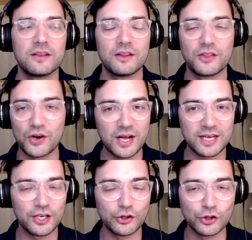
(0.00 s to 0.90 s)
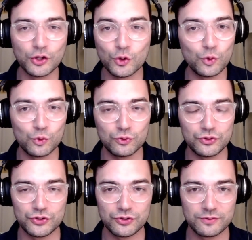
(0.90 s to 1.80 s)
they're not going to
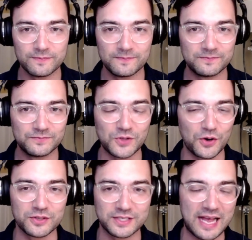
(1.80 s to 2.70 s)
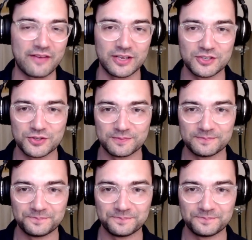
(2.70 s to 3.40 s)
lose Darnell Savage.